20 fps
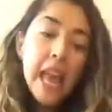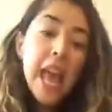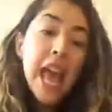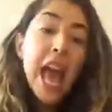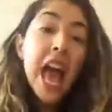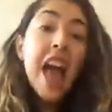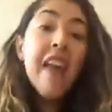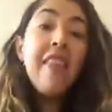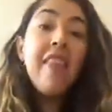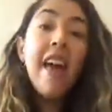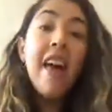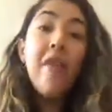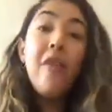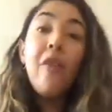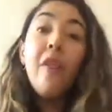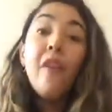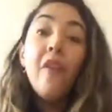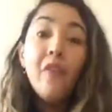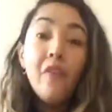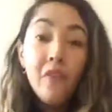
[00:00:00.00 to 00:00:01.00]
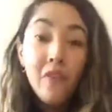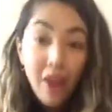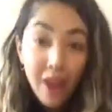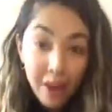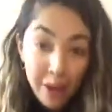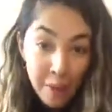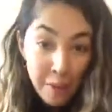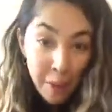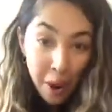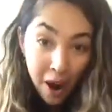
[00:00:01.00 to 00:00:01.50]
and then the
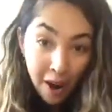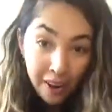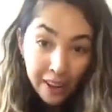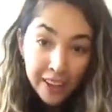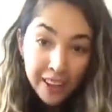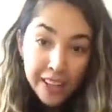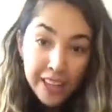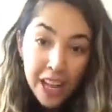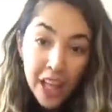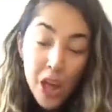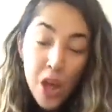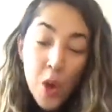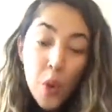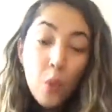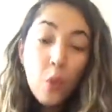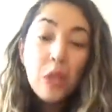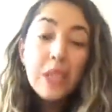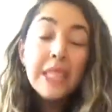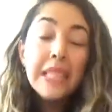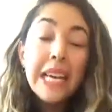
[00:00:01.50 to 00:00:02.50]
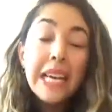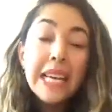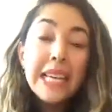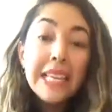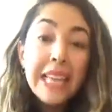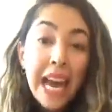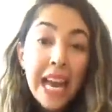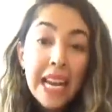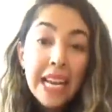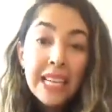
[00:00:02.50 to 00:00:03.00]
fun part was
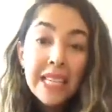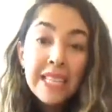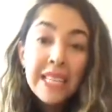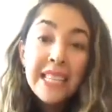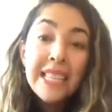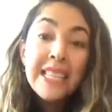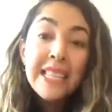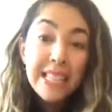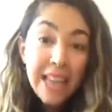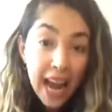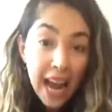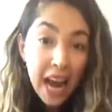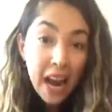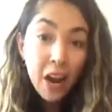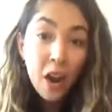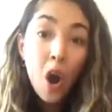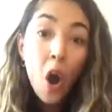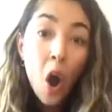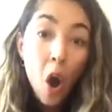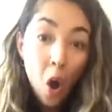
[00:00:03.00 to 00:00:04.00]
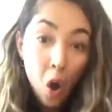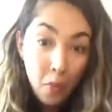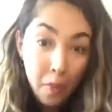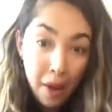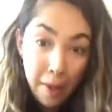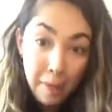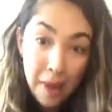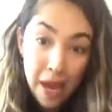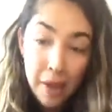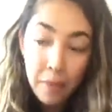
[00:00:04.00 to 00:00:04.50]
getting to tear all
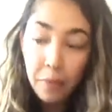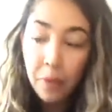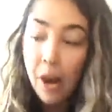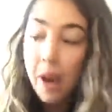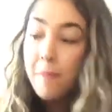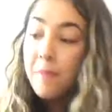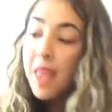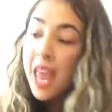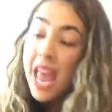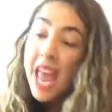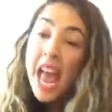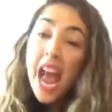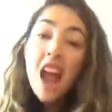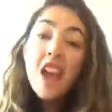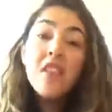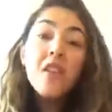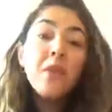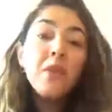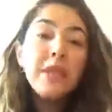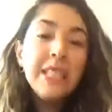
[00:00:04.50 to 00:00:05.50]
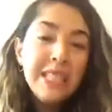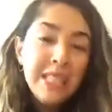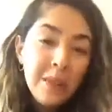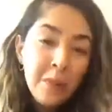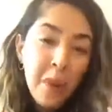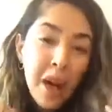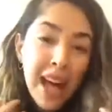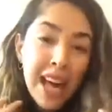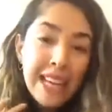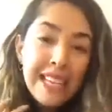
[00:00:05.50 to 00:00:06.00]
my paper up. And the reason
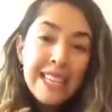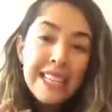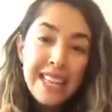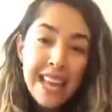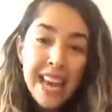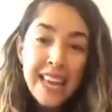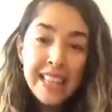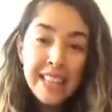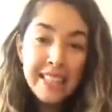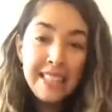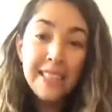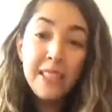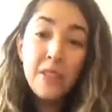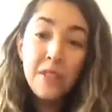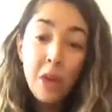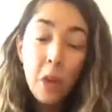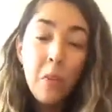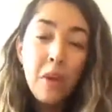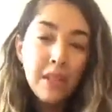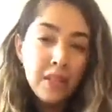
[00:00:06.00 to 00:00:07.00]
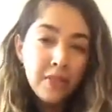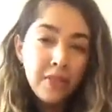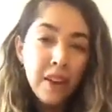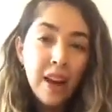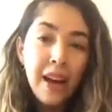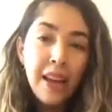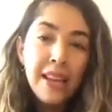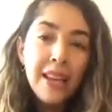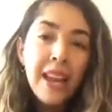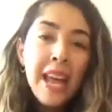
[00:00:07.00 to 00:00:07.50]
why I say this is so much
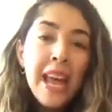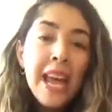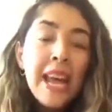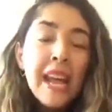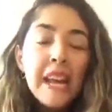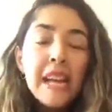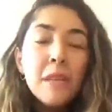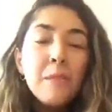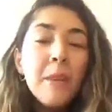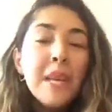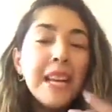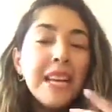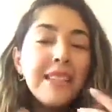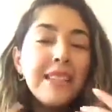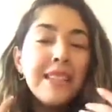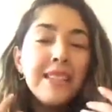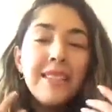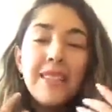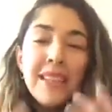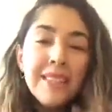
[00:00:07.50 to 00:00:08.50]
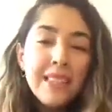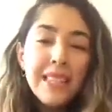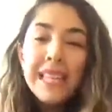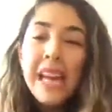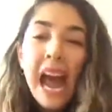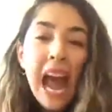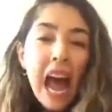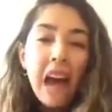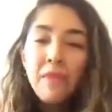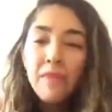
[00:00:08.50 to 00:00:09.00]
fun is because it doesn't
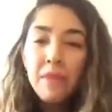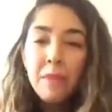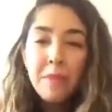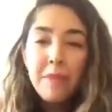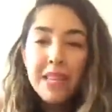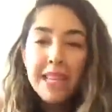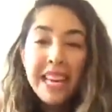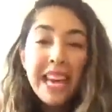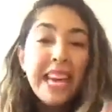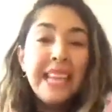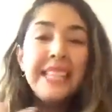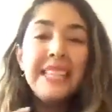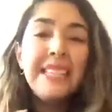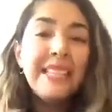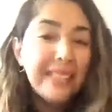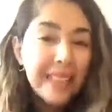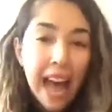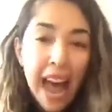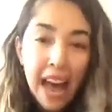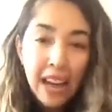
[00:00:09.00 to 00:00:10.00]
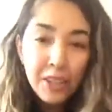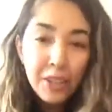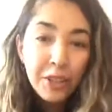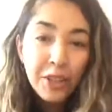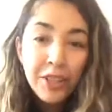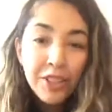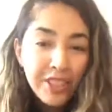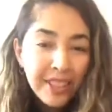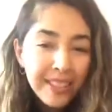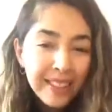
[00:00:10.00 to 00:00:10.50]
have to be exact.
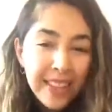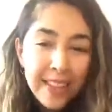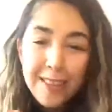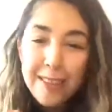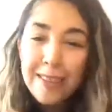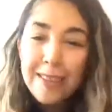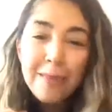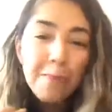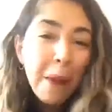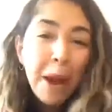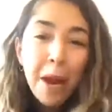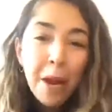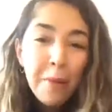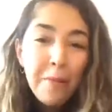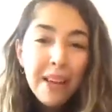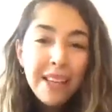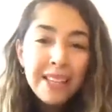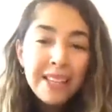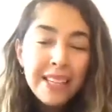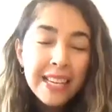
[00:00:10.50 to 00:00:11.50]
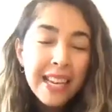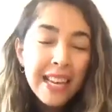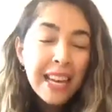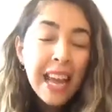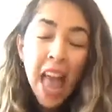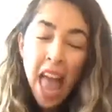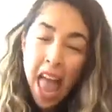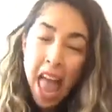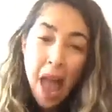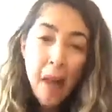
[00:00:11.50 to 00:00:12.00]
You're just experimenting
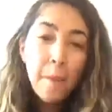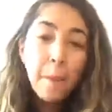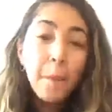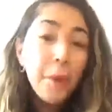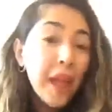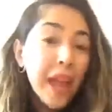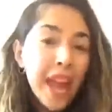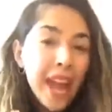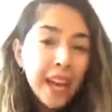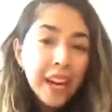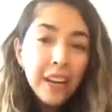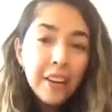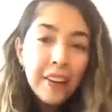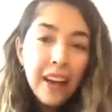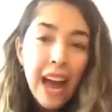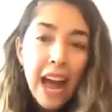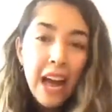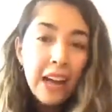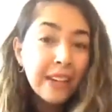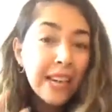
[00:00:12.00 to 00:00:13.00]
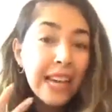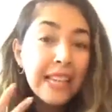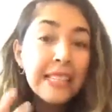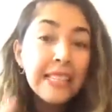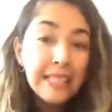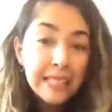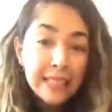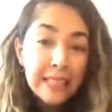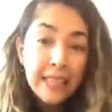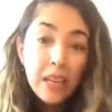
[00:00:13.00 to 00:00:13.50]
and playing around and
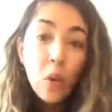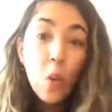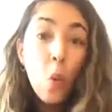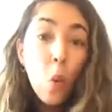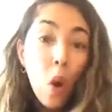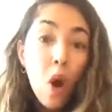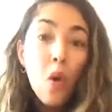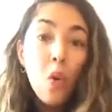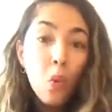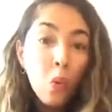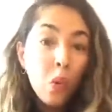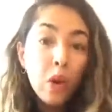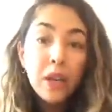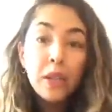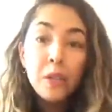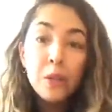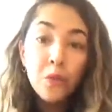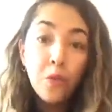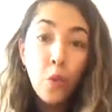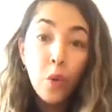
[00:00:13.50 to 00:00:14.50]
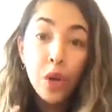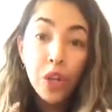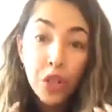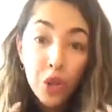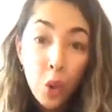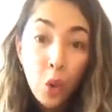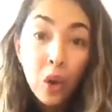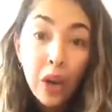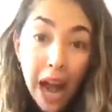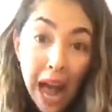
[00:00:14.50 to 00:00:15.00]
seeing what works for
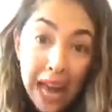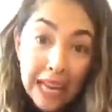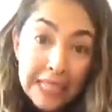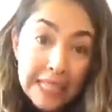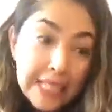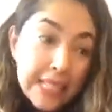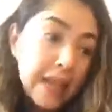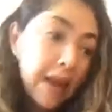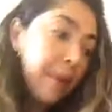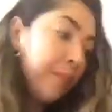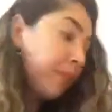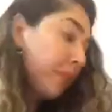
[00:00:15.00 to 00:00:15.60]
your idea.